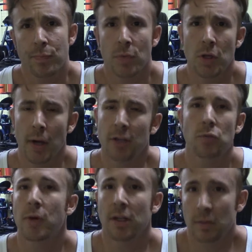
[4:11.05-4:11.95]

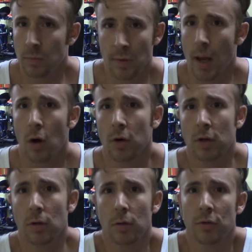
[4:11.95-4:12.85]
read some of my
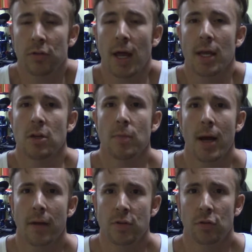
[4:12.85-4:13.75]
articles, and you
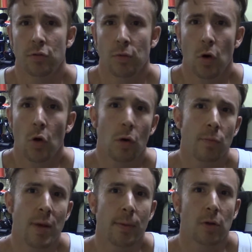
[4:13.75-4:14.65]
might have just
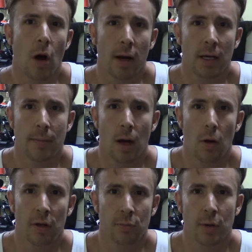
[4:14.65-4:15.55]
heard people talking
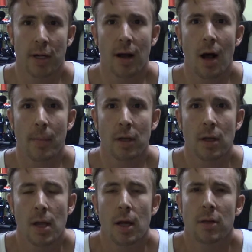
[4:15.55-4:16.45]
about, it's pretty common
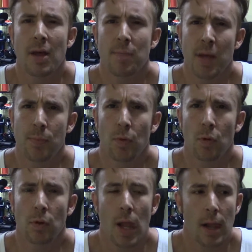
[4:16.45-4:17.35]
that
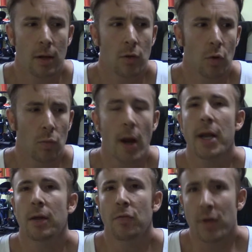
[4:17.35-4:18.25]
people who are
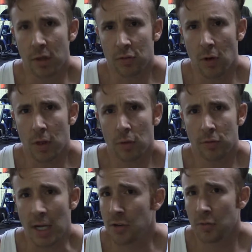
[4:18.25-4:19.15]
writing fitness articles,
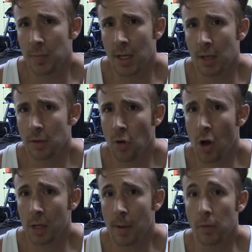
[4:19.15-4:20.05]
not just me,
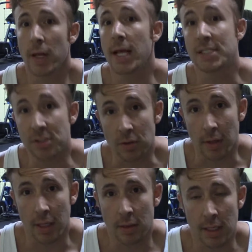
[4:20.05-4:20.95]
talk about insulin